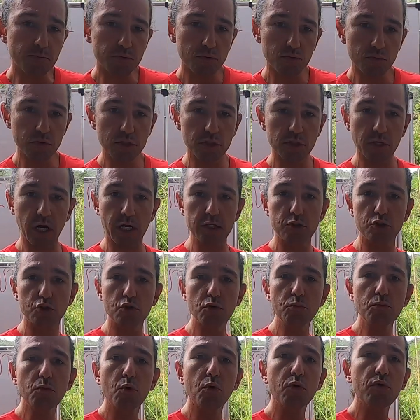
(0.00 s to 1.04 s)
We start to
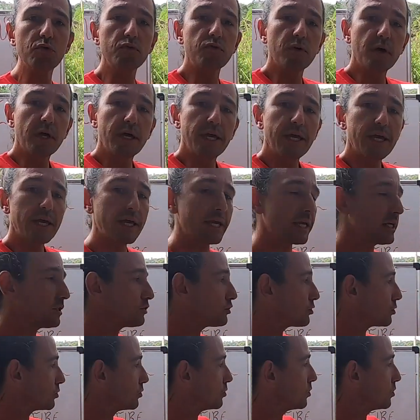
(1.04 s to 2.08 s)
move into